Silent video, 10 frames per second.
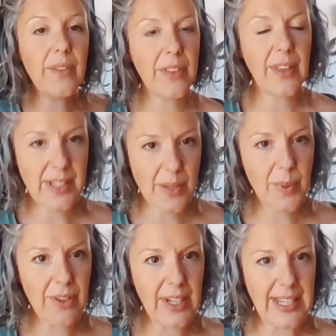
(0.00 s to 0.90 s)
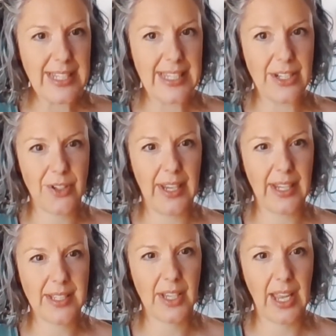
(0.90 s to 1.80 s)
one of the things that we're really
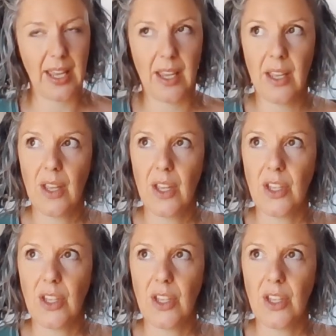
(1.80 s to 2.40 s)
considering is, okay,